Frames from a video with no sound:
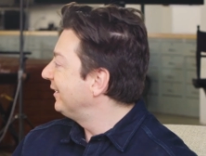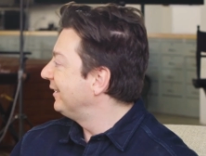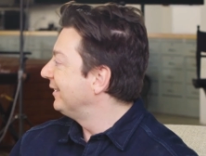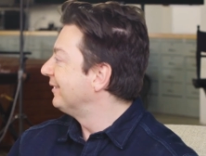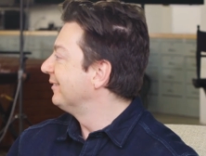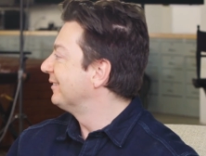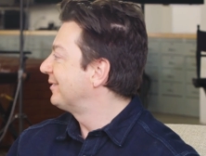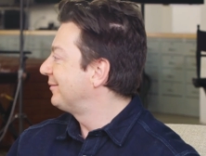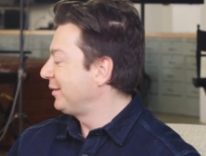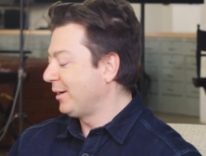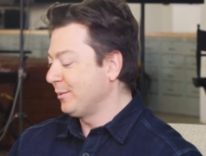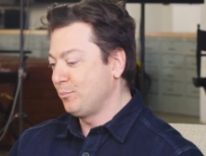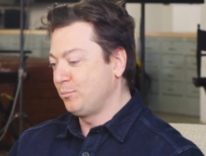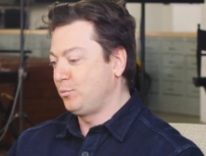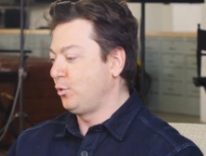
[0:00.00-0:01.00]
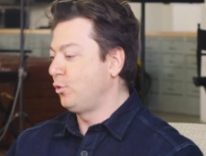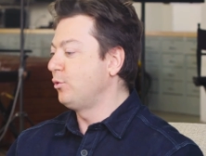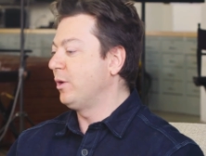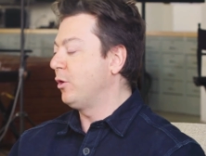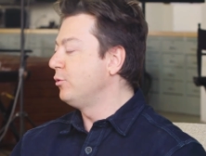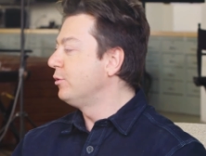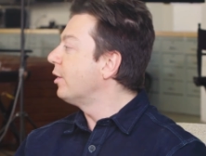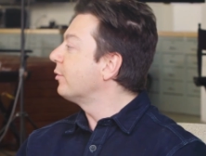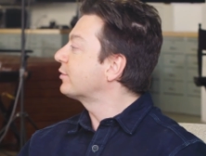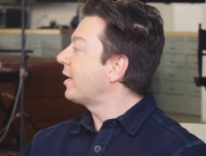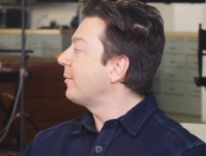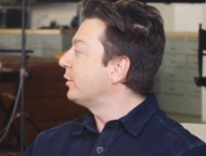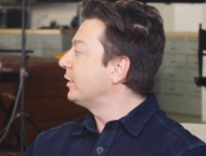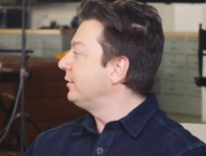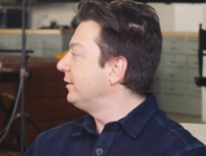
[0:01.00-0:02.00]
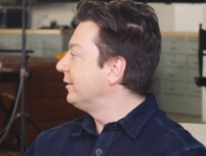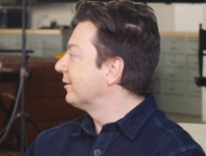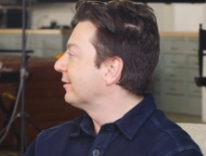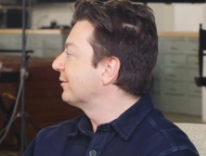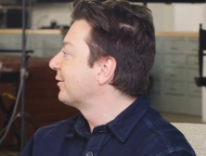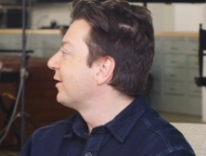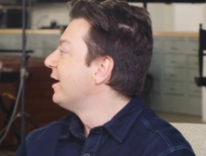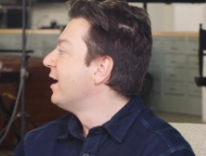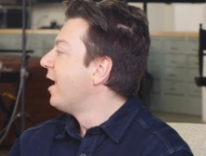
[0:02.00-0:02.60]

right. in uh, who, who, knows how many years.